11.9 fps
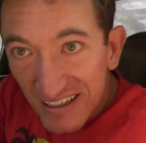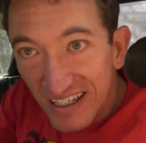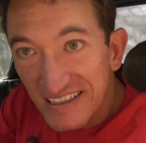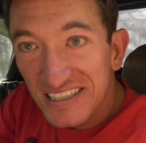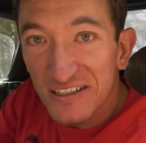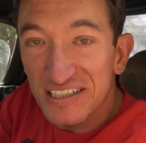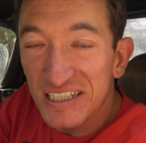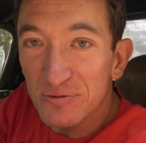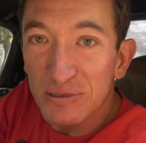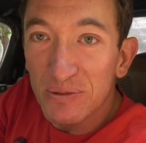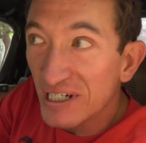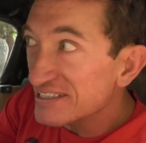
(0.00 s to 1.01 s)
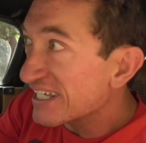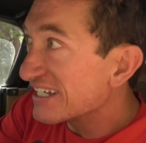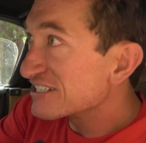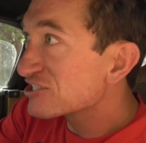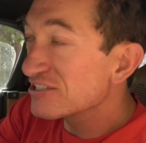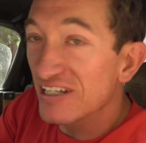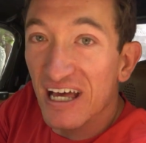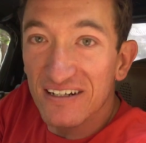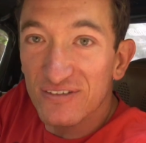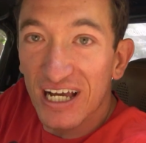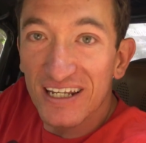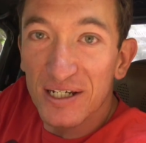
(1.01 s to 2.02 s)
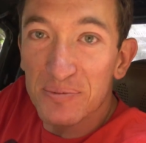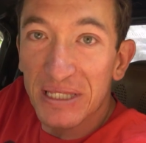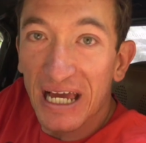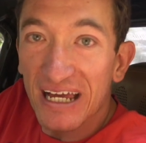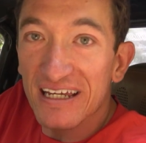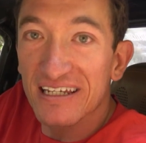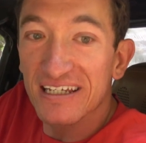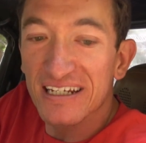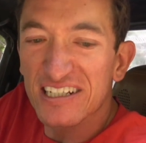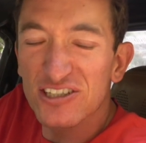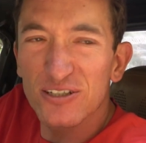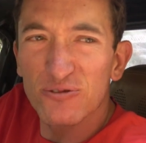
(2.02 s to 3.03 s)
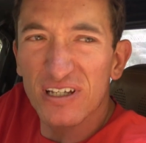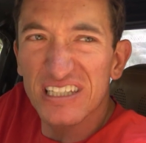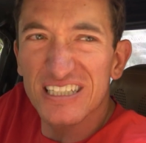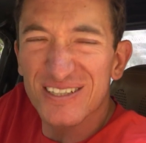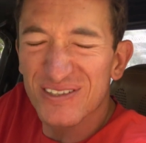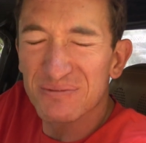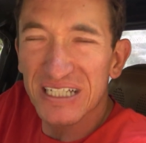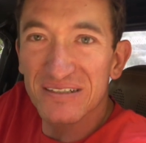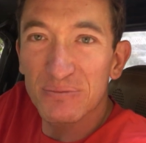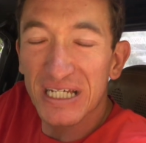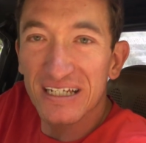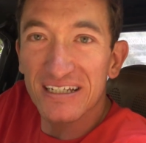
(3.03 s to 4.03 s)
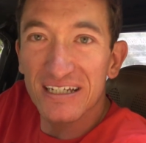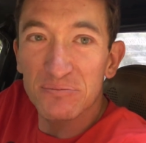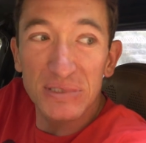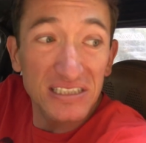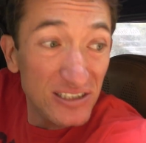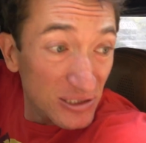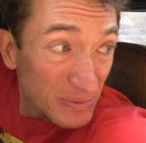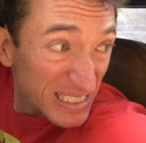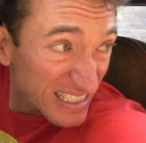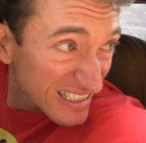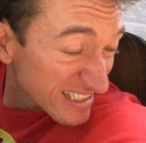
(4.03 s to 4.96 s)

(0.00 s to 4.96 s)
That's how steep it was. I should not have gone up that, and I should have at least filmed it, but I'm stupid.